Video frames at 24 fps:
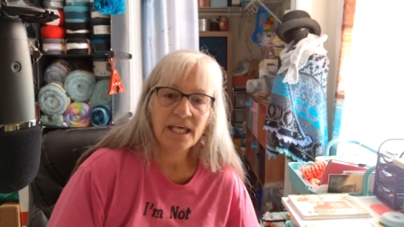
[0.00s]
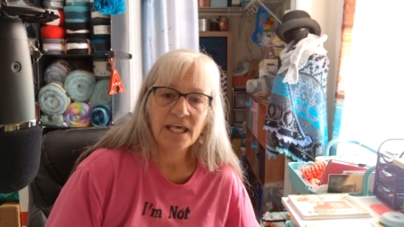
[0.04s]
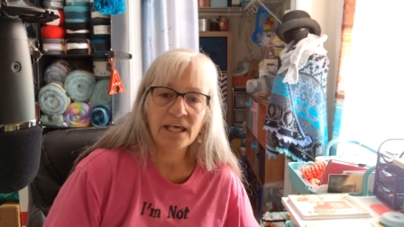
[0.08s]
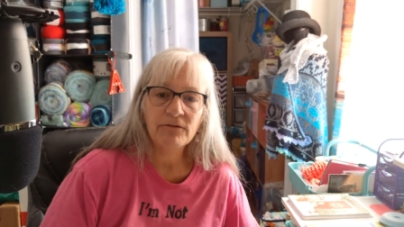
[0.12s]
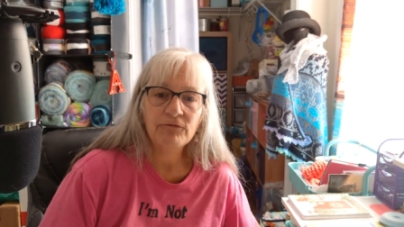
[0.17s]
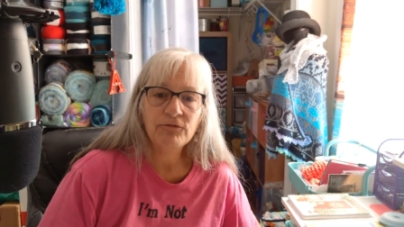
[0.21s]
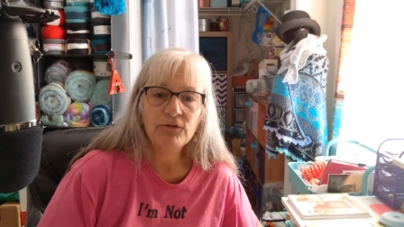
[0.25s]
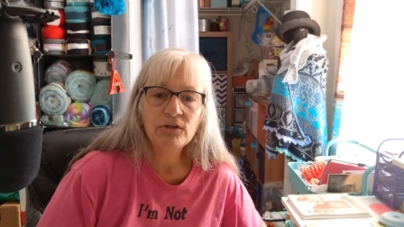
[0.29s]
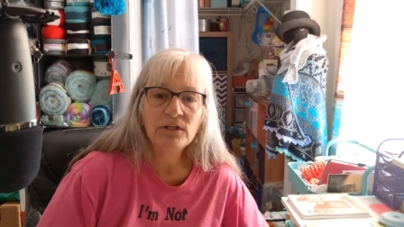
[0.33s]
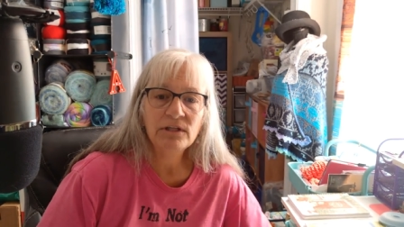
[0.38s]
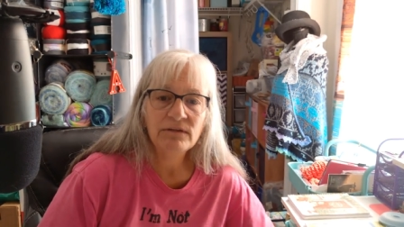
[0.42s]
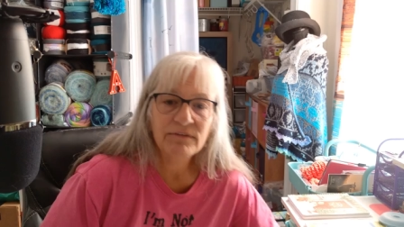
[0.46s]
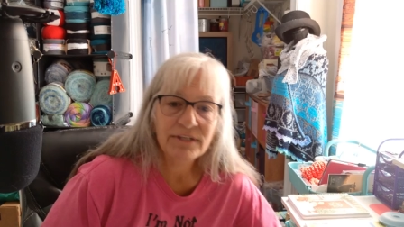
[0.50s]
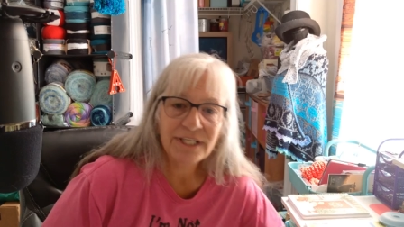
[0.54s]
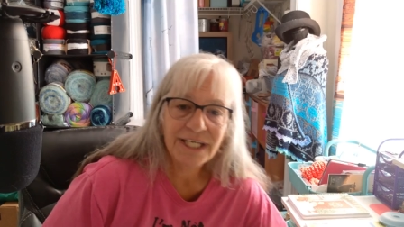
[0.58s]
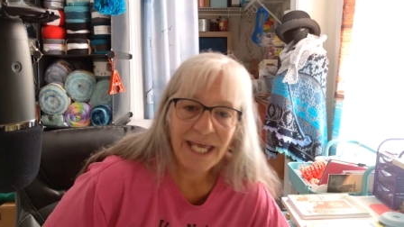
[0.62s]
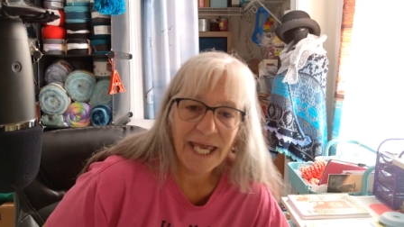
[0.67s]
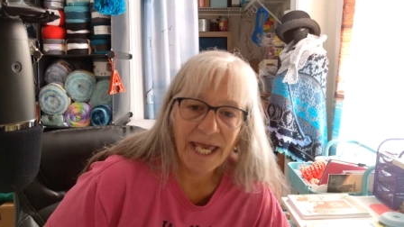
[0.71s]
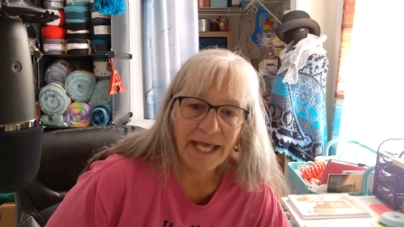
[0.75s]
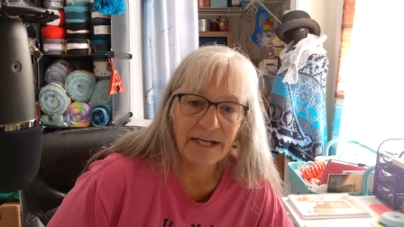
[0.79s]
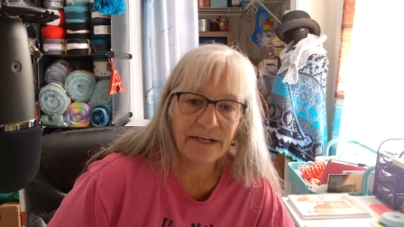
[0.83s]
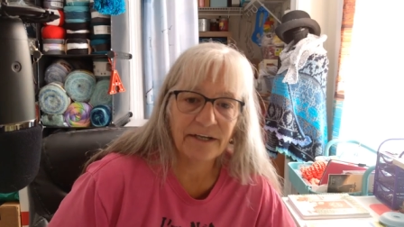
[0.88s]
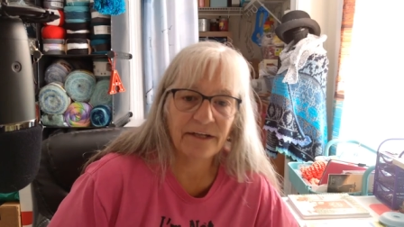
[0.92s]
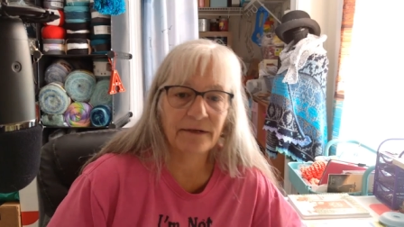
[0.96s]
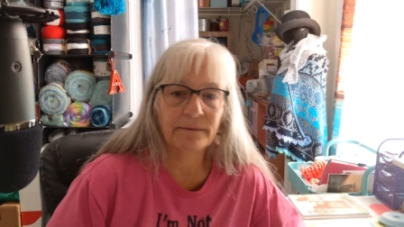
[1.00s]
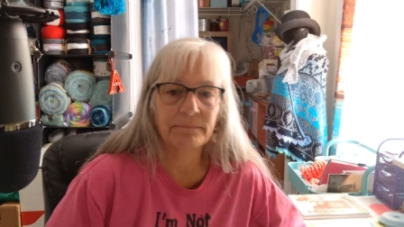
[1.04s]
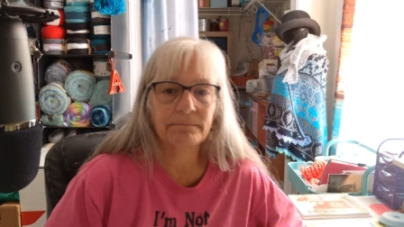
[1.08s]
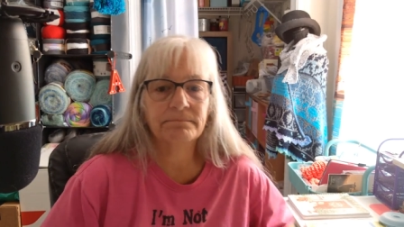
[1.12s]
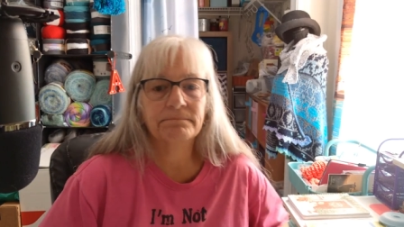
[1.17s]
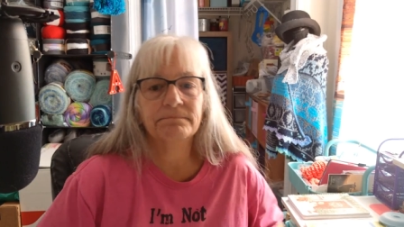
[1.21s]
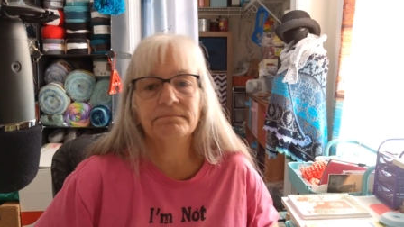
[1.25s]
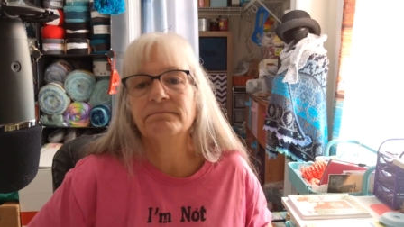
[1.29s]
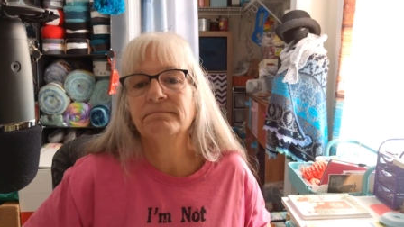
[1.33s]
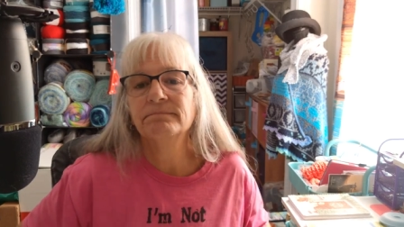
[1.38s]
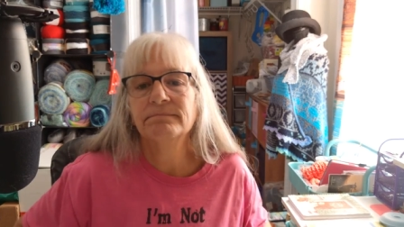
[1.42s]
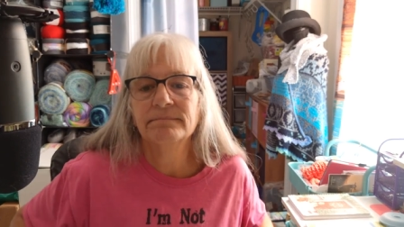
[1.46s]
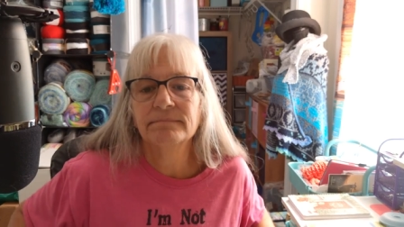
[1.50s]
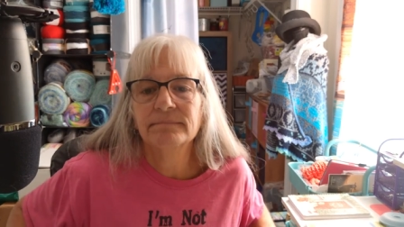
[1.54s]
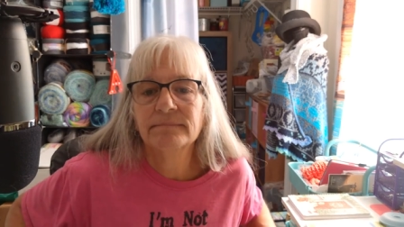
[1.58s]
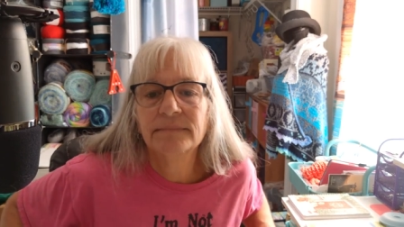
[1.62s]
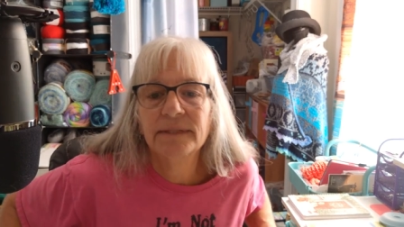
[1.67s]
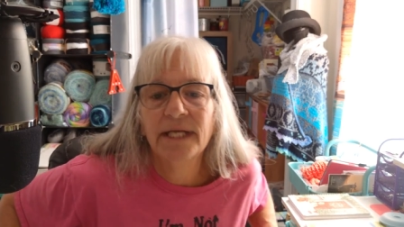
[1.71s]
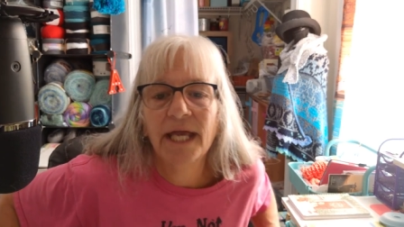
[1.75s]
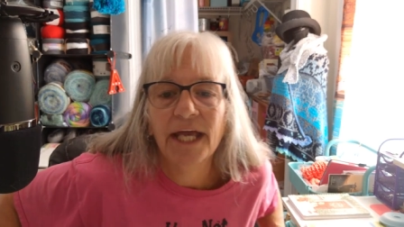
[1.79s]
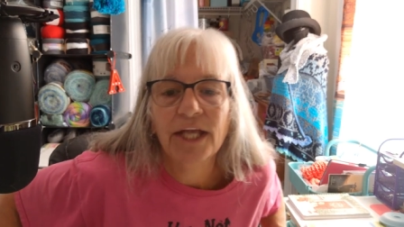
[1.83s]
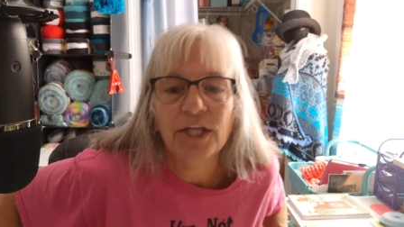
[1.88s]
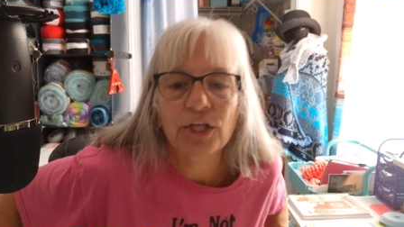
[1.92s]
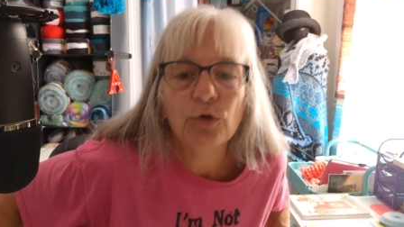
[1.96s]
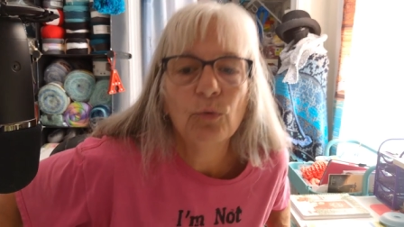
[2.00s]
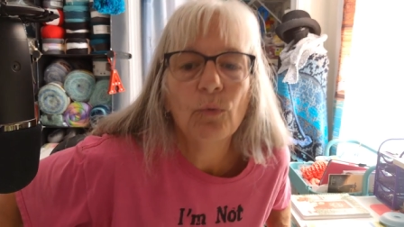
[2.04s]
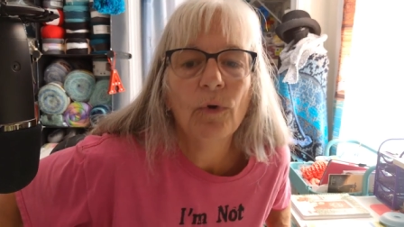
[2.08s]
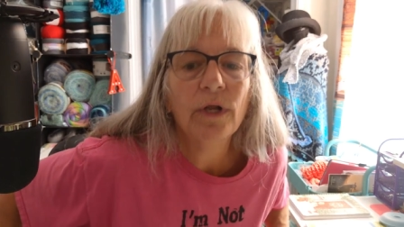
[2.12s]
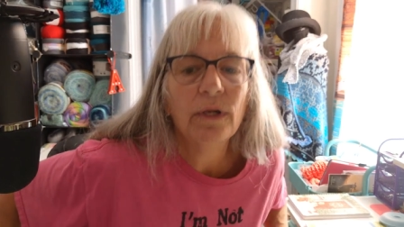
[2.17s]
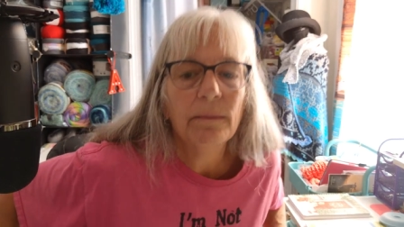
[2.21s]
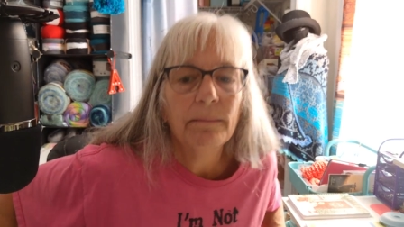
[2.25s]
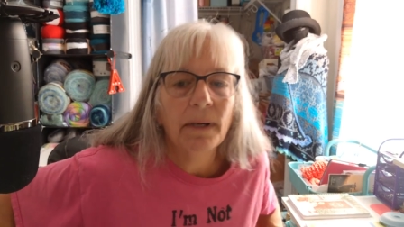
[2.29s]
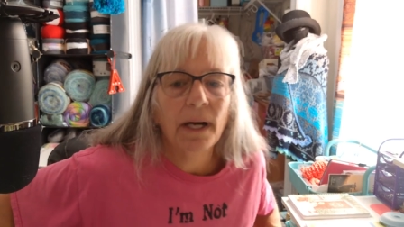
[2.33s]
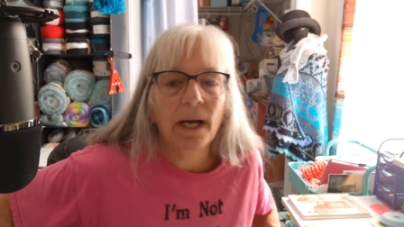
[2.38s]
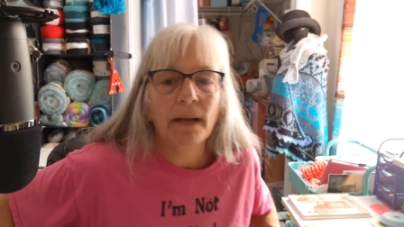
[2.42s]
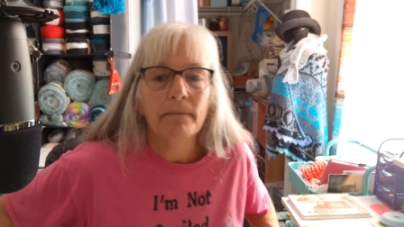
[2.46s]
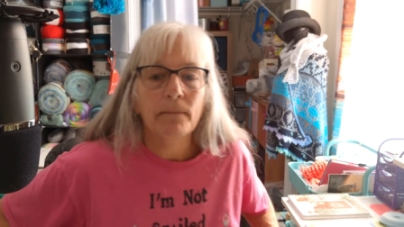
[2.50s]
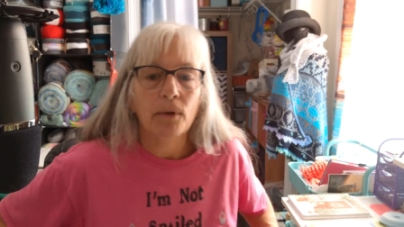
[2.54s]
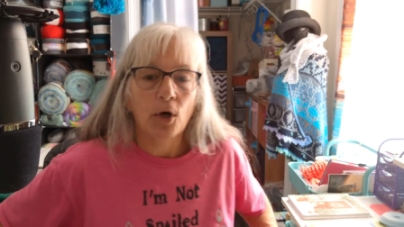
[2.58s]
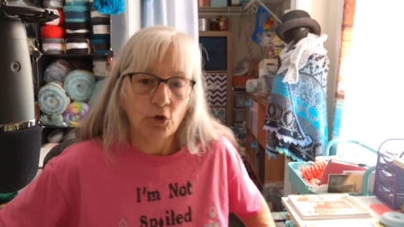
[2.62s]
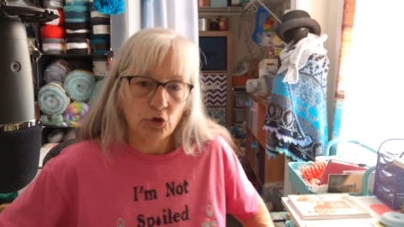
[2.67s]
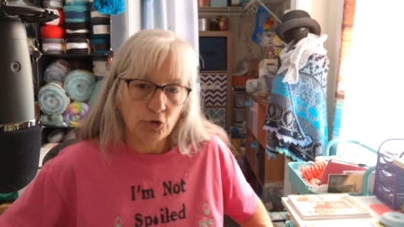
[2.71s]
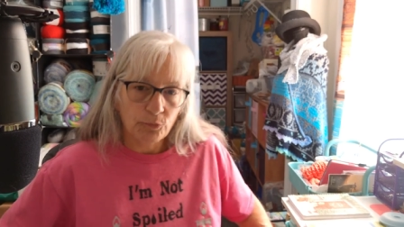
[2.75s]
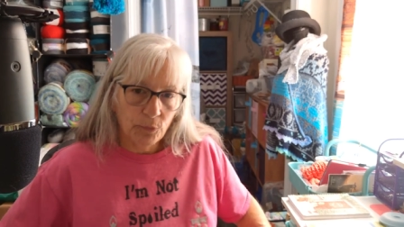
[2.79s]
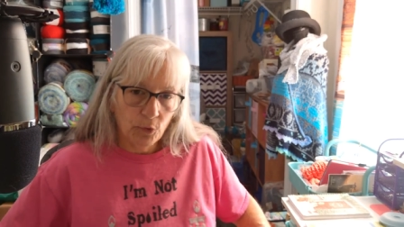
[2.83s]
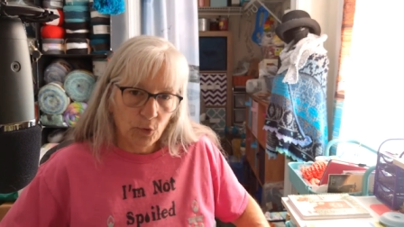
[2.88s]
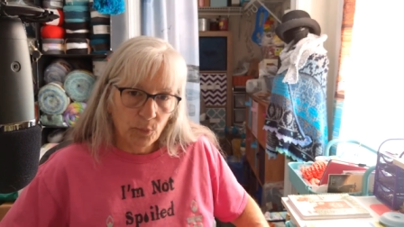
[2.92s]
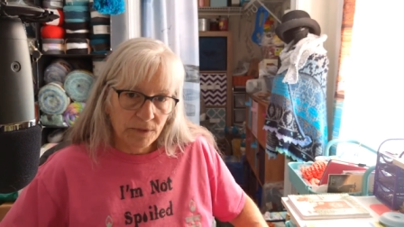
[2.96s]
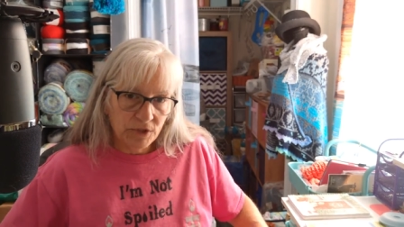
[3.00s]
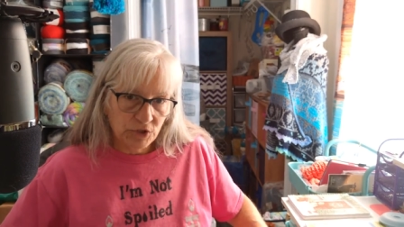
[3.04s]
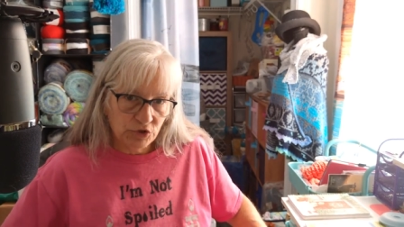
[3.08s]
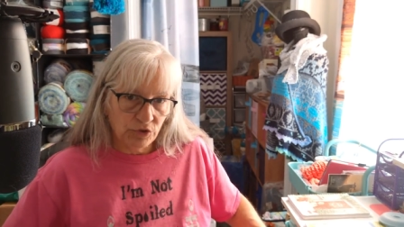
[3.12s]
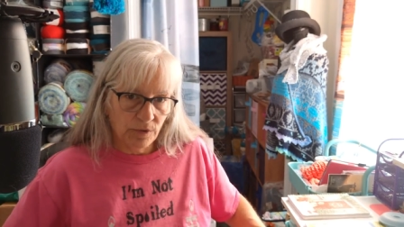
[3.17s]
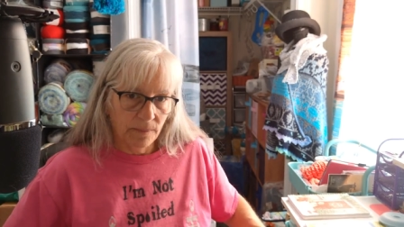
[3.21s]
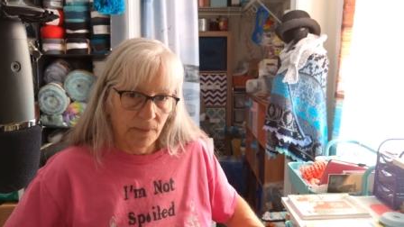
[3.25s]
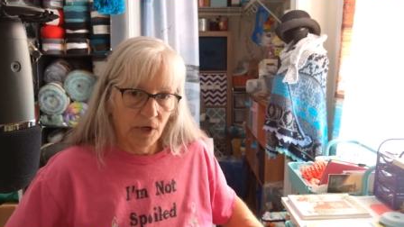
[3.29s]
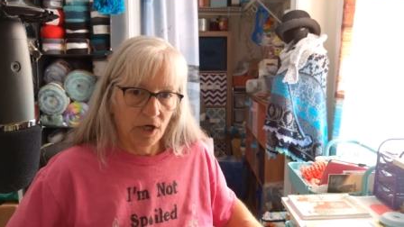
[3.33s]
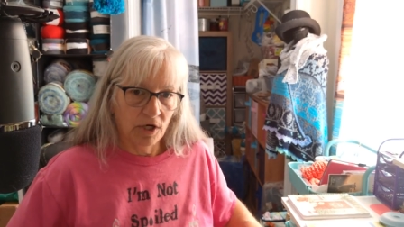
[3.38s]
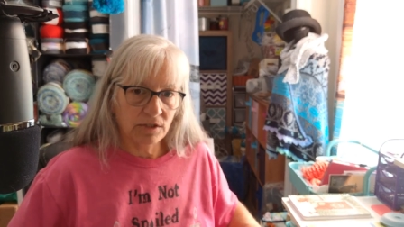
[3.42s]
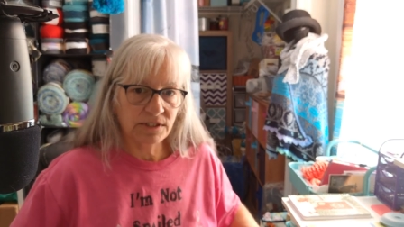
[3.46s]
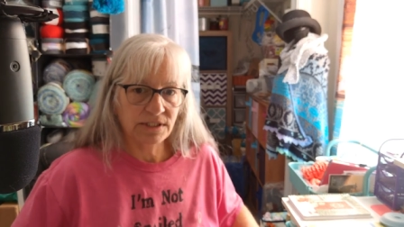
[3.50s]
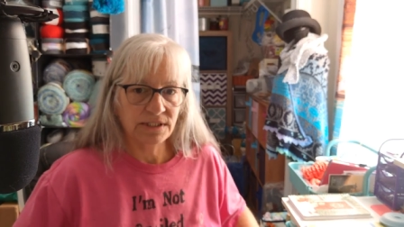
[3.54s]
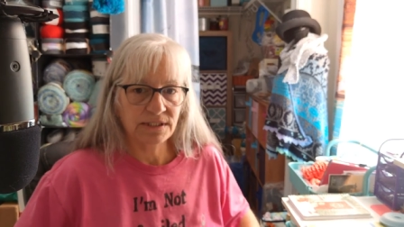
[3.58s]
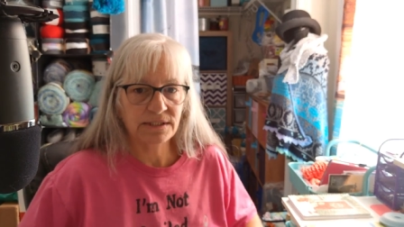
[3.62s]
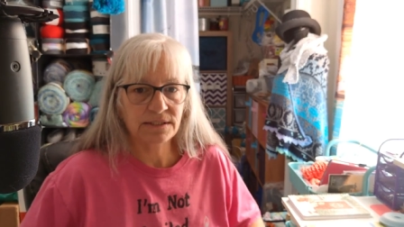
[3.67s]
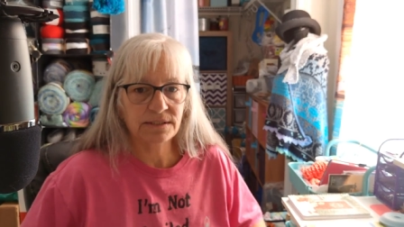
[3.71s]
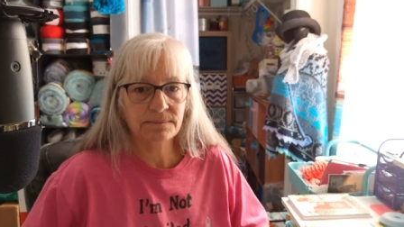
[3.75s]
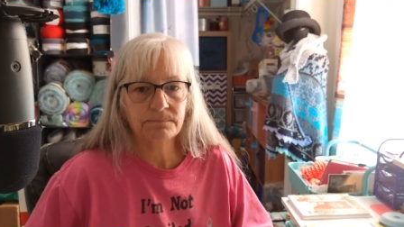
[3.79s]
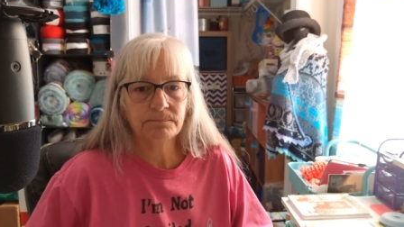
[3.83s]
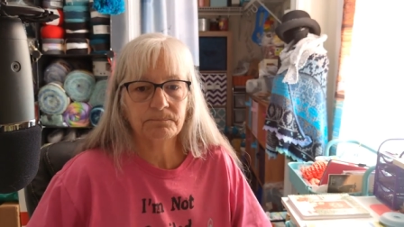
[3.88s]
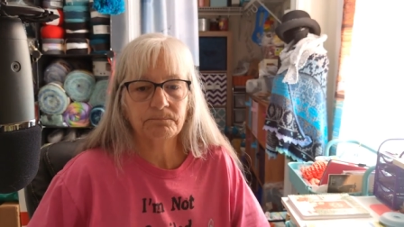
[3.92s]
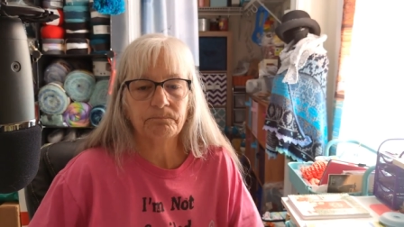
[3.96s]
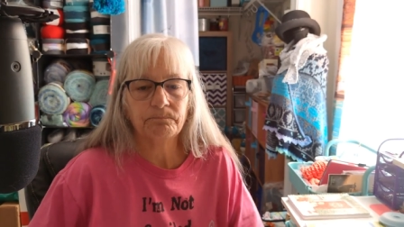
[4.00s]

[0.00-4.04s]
If you live in Canada and you want to buy multiple mystery boxes,